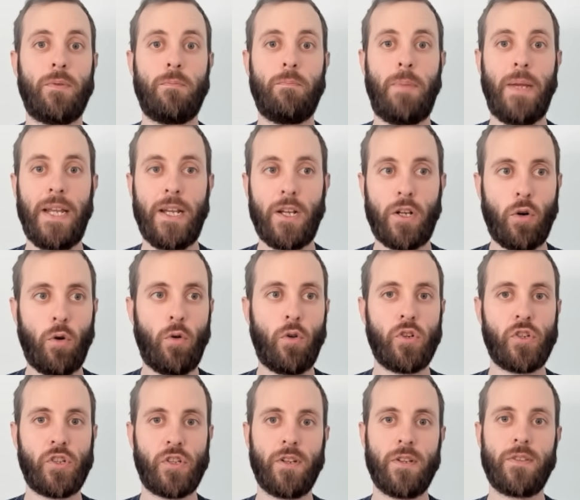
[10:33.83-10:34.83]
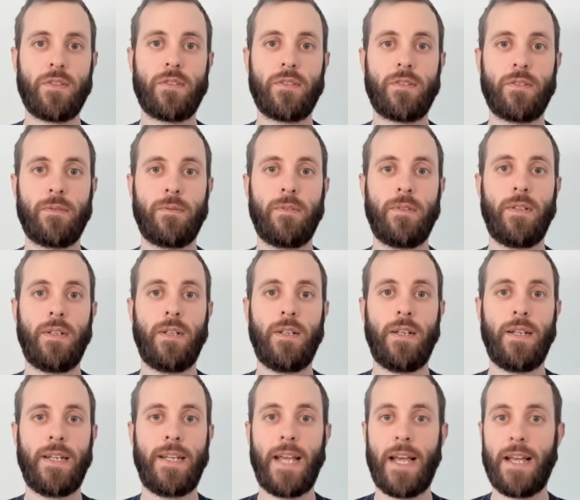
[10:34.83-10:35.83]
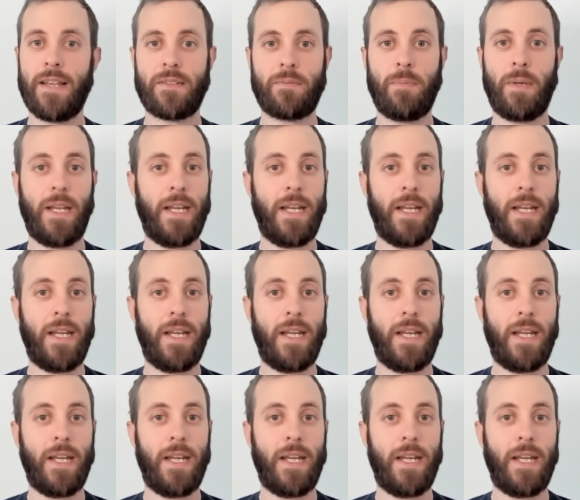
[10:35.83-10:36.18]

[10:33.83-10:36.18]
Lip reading: Being cautious gets me,